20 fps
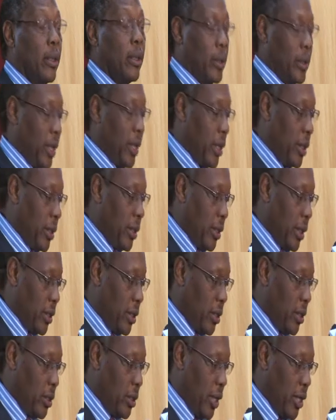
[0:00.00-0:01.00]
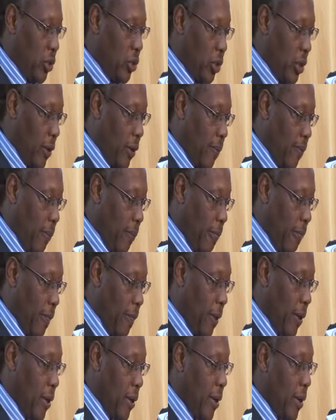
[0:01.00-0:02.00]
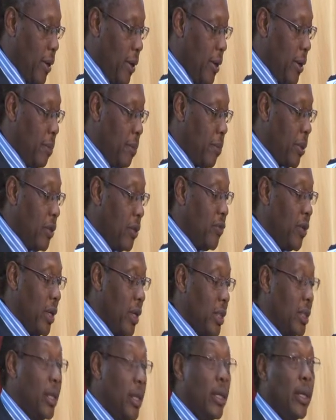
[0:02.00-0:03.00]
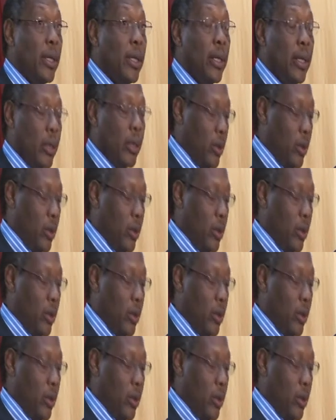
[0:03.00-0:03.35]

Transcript: certain legislation. Previously,